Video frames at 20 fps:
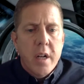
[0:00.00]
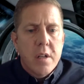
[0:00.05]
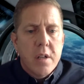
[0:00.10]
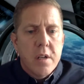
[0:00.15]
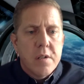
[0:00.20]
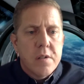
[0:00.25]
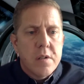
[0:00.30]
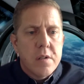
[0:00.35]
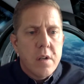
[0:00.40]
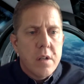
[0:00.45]

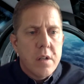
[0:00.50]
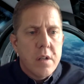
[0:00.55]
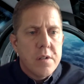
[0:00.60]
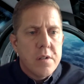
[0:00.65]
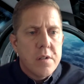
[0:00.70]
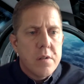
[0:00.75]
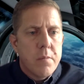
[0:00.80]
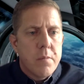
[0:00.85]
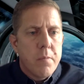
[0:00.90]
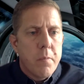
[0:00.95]
this
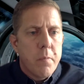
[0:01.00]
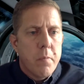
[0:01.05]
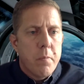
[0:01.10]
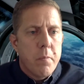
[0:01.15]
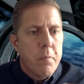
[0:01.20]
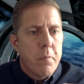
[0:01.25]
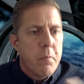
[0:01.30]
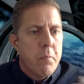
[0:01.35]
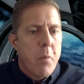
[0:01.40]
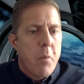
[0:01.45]

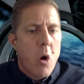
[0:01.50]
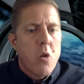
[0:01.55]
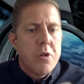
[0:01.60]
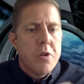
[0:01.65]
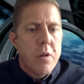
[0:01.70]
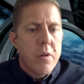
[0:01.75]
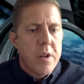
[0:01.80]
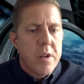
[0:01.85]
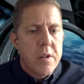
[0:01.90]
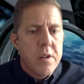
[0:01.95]

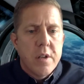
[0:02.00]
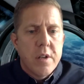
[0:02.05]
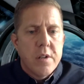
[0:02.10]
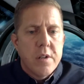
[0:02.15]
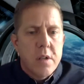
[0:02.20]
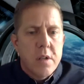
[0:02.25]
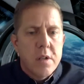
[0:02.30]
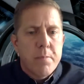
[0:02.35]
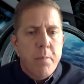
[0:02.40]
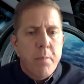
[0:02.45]
merger,
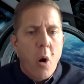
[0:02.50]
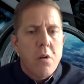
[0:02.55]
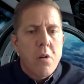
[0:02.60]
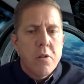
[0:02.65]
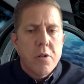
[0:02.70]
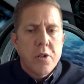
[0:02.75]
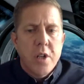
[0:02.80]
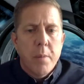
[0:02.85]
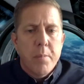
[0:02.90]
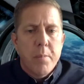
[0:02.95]
this
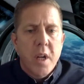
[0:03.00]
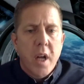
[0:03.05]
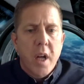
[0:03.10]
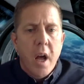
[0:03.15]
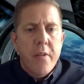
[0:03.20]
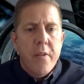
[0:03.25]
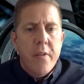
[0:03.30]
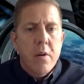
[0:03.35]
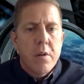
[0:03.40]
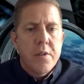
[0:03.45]
partnership
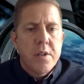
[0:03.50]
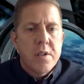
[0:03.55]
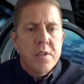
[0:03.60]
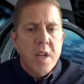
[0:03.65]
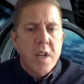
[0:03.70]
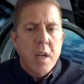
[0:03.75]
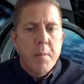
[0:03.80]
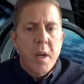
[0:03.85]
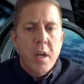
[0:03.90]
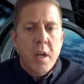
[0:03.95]
together, and this
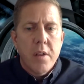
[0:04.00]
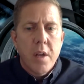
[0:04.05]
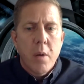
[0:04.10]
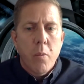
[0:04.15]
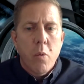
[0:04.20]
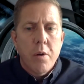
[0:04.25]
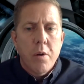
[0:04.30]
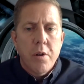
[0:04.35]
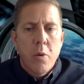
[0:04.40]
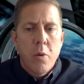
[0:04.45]
teaming that
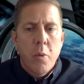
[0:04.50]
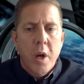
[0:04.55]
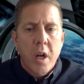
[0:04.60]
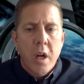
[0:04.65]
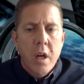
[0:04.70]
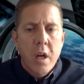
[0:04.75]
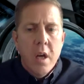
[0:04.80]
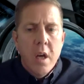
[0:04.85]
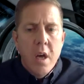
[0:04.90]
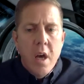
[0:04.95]
we're doing.